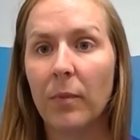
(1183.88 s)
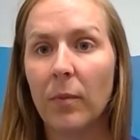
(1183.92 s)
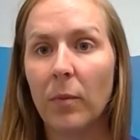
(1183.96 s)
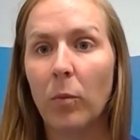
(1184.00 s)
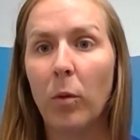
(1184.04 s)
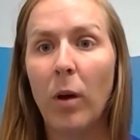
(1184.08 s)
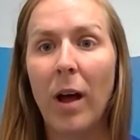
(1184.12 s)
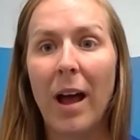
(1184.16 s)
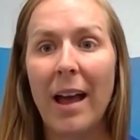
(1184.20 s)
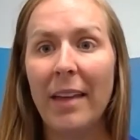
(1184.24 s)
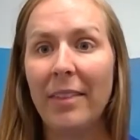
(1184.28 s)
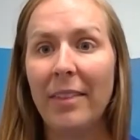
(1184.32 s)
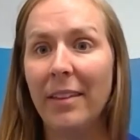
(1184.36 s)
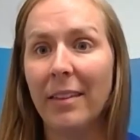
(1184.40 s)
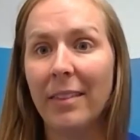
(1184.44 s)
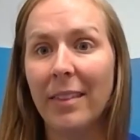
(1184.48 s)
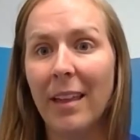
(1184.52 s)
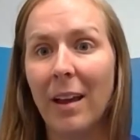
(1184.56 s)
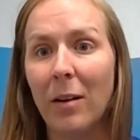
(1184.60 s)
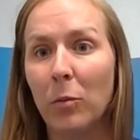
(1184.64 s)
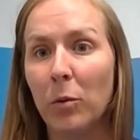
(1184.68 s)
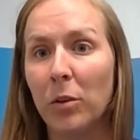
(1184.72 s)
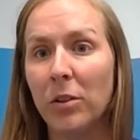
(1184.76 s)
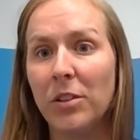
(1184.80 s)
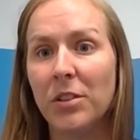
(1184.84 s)
Well, I think
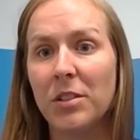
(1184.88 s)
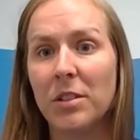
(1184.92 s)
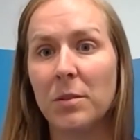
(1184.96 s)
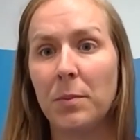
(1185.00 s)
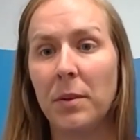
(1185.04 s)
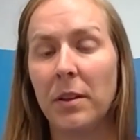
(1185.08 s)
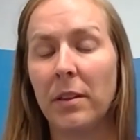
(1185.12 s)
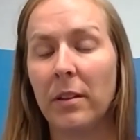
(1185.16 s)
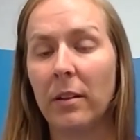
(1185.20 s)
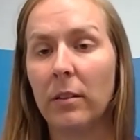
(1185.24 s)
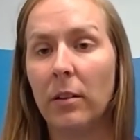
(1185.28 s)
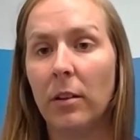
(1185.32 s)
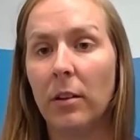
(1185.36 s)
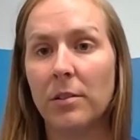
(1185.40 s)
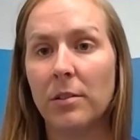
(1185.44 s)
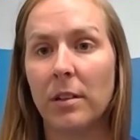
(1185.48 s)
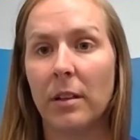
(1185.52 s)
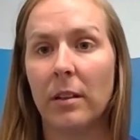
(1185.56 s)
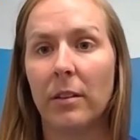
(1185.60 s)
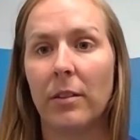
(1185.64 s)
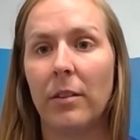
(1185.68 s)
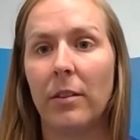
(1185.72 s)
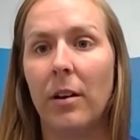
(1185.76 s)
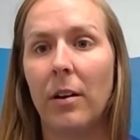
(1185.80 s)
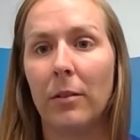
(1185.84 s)
that would just be the
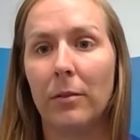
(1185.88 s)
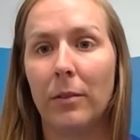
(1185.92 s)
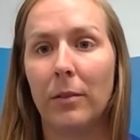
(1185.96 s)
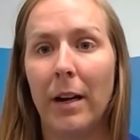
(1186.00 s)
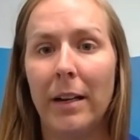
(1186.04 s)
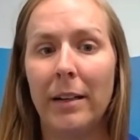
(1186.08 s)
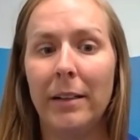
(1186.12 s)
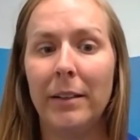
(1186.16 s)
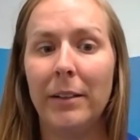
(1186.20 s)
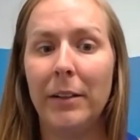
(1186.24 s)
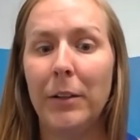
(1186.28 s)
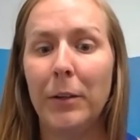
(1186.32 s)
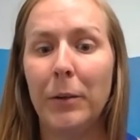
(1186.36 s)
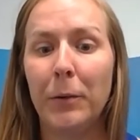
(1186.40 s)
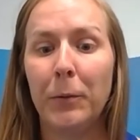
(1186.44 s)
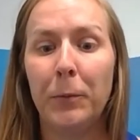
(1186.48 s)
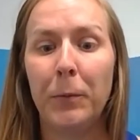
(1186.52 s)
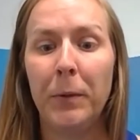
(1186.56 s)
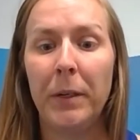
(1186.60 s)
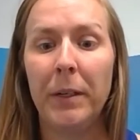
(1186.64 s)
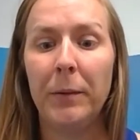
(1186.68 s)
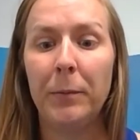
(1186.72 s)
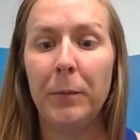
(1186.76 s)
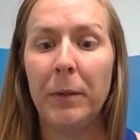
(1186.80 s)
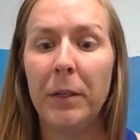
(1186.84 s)
closing thought, right?
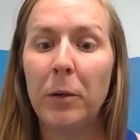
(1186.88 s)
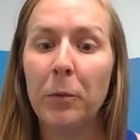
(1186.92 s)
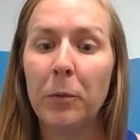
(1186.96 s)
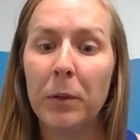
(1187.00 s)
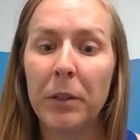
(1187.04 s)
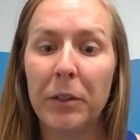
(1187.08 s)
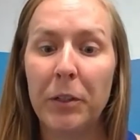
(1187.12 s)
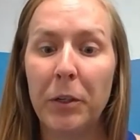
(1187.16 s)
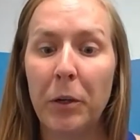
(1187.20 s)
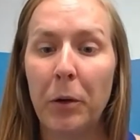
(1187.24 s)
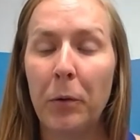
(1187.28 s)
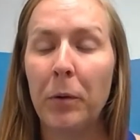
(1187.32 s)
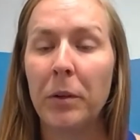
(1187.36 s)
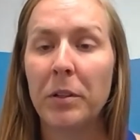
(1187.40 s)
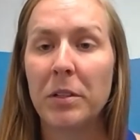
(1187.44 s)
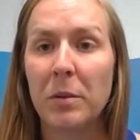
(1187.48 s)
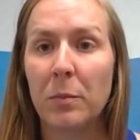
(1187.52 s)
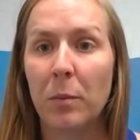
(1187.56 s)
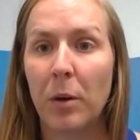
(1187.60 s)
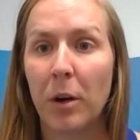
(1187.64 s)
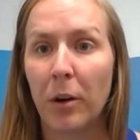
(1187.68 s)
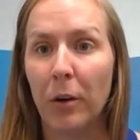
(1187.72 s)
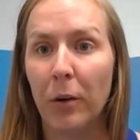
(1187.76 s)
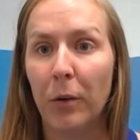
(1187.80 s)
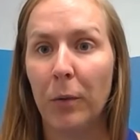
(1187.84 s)
We don't really know what
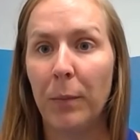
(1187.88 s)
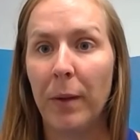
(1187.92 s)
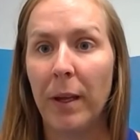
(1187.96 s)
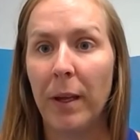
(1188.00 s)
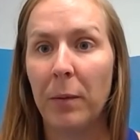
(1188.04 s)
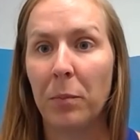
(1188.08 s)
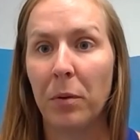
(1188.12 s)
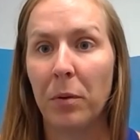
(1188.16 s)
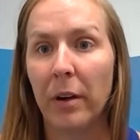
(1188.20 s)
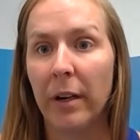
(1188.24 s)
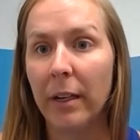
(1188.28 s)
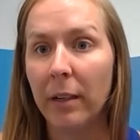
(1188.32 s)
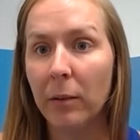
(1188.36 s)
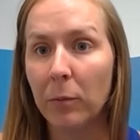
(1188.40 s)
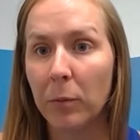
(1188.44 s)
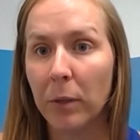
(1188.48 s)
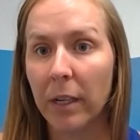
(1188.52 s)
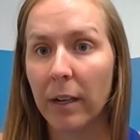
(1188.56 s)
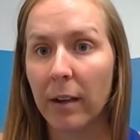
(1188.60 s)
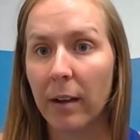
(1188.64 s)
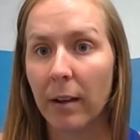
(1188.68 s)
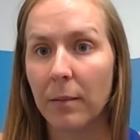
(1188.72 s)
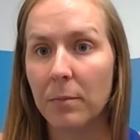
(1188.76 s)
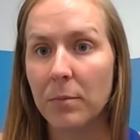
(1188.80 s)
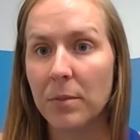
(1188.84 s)
tomorrow may bring when
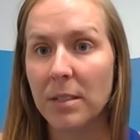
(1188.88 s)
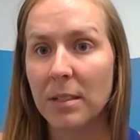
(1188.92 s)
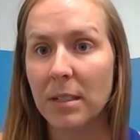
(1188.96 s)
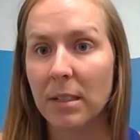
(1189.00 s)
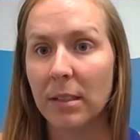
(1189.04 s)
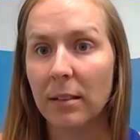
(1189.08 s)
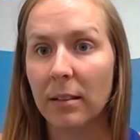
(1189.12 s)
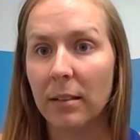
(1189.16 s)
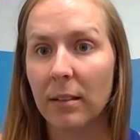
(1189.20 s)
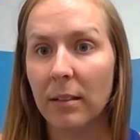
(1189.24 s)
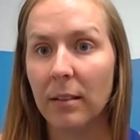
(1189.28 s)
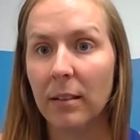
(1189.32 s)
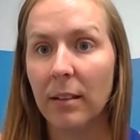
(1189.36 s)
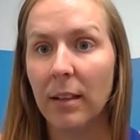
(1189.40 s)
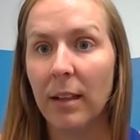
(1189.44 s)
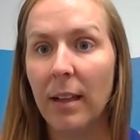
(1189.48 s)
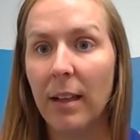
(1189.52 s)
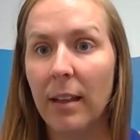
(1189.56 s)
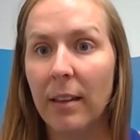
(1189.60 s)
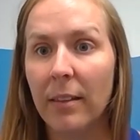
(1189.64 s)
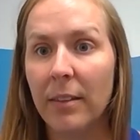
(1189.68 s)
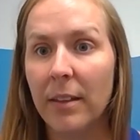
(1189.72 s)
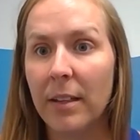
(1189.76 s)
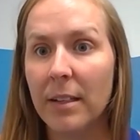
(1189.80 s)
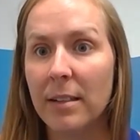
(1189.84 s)
it comes to
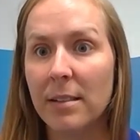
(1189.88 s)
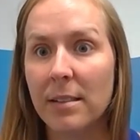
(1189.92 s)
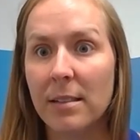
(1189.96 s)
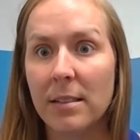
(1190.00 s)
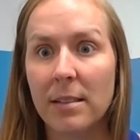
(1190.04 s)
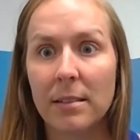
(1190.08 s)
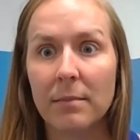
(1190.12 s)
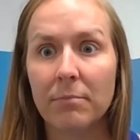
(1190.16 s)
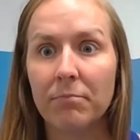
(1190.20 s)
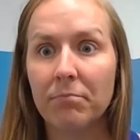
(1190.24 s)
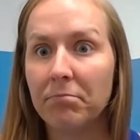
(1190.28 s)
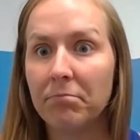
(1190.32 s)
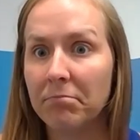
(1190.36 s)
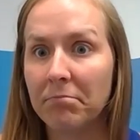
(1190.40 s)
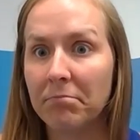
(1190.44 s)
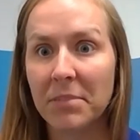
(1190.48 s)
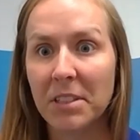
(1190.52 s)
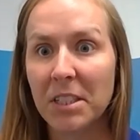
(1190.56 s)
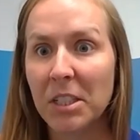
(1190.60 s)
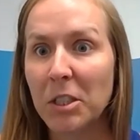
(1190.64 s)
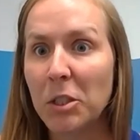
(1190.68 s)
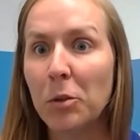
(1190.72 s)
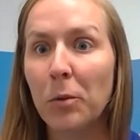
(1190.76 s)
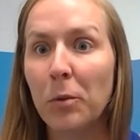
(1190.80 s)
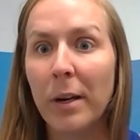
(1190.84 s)
this
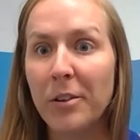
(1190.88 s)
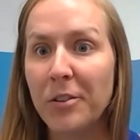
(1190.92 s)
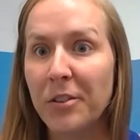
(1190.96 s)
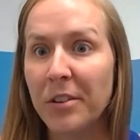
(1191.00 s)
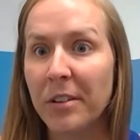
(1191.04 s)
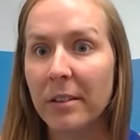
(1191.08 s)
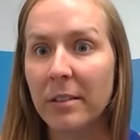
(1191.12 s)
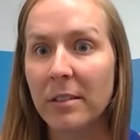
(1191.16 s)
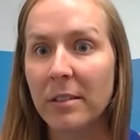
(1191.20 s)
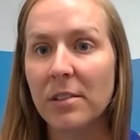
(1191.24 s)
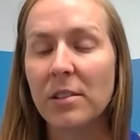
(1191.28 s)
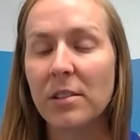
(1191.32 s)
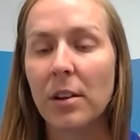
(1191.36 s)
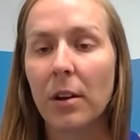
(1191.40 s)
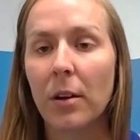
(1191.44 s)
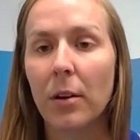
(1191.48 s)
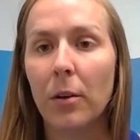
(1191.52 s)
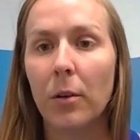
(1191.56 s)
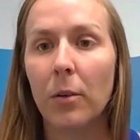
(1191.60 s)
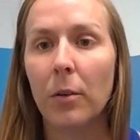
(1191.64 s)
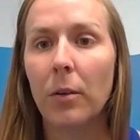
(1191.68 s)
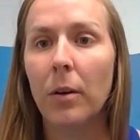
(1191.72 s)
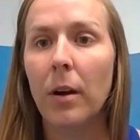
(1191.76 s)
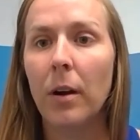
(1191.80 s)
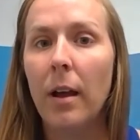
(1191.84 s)
situation.
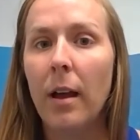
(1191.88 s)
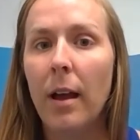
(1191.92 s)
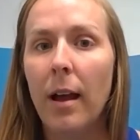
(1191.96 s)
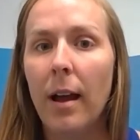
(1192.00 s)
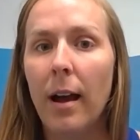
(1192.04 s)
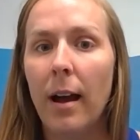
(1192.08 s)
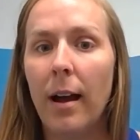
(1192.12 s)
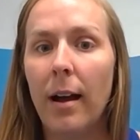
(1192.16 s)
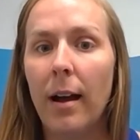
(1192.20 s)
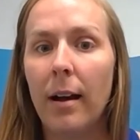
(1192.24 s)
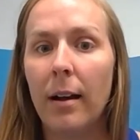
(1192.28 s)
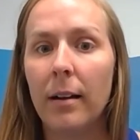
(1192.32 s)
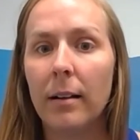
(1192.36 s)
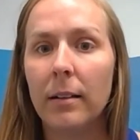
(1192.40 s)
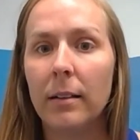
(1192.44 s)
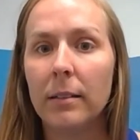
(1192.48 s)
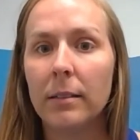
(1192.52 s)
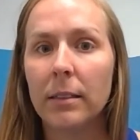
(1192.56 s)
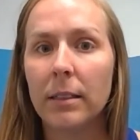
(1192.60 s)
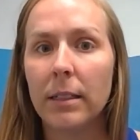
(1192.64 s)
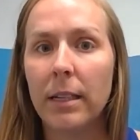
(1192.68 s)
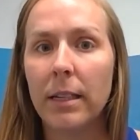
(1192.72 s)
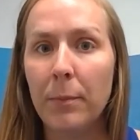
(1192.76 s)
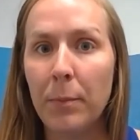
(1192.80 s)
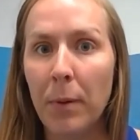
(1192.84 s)
So
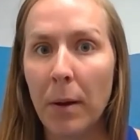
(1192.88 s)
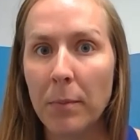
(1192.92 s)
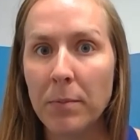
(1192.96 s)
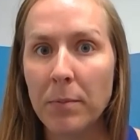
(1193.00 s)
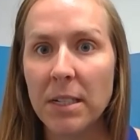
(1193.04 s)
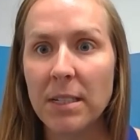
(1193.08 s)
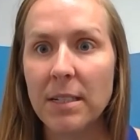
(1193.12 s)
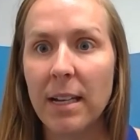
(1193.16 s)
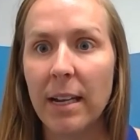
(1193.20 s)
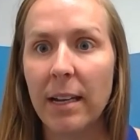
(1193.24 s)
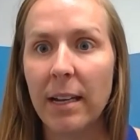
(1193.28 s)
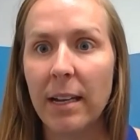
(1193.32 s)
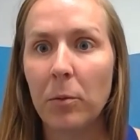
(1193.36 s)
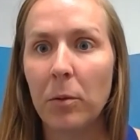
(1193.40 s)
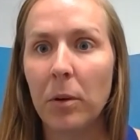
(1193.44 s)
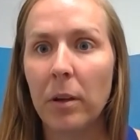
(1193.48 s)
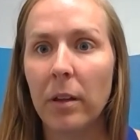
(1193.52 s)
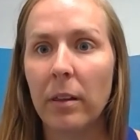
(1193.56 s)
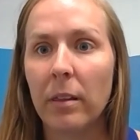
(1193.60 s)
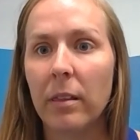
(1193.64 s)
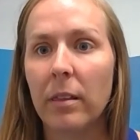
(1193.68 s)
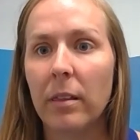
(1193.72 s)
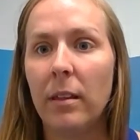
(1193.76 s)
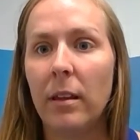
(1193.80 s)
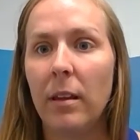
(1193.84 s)
keep up to date
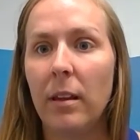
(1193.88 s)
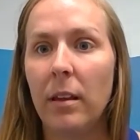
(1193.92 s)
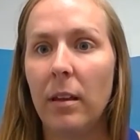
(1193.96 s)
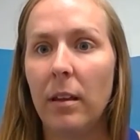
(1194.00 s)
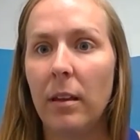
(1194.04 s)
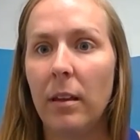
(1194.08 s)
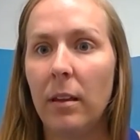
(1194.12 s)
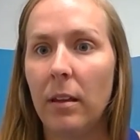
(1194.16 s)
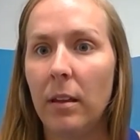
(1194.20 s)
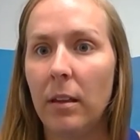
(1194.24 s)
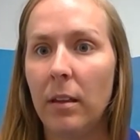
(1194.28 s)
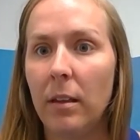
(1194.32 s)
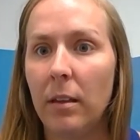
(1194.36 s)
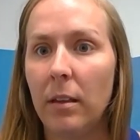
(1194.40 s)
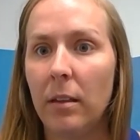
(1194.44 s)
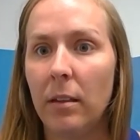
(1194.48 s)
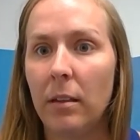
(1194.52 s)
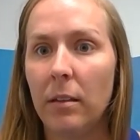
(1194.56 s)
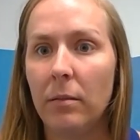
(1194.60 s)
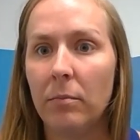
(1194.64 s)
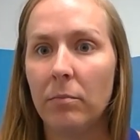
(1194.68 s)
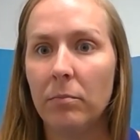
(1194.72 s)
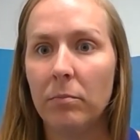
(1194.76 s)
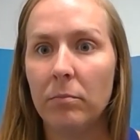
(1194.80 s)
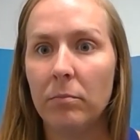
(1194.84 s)
with the